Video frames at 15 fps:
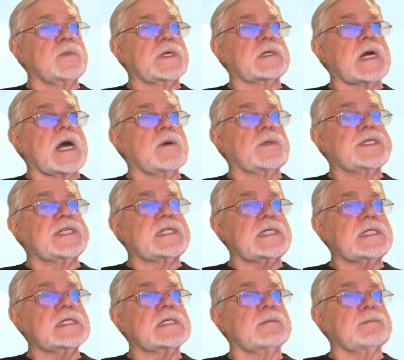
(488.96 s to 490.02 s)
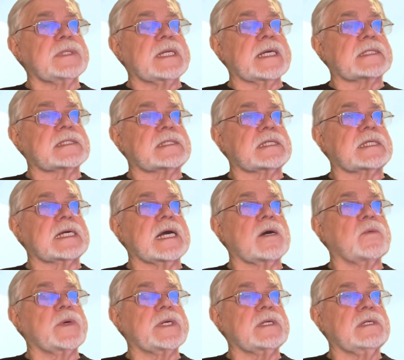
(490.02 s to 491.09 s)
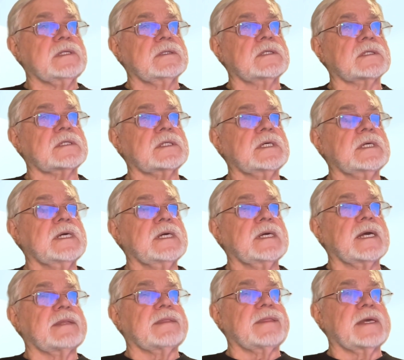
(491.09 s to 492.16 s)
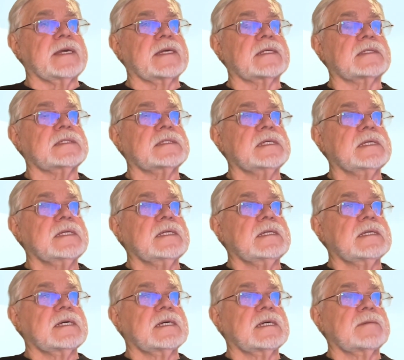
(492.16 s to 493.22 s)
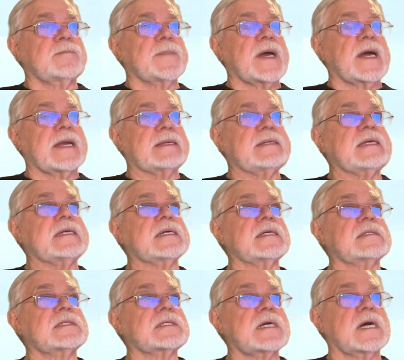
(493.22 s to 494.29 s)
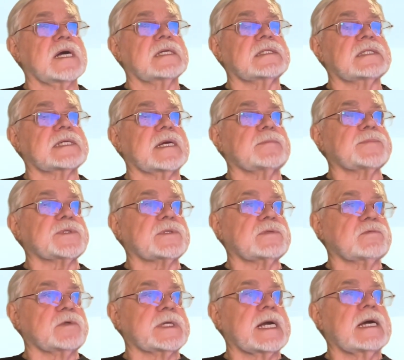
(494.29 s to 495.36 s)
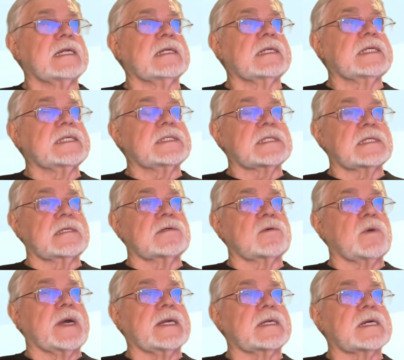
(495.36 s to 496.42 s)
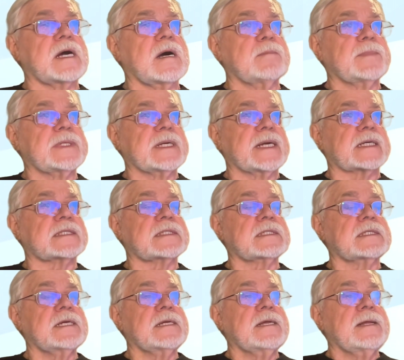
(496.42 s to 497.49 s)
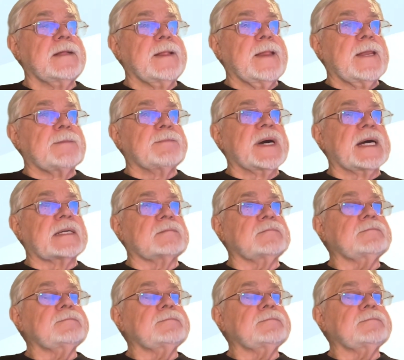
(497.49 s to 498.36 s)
how we see complexity, how we can look at things, ideas, concepts, realities that are quite complex. But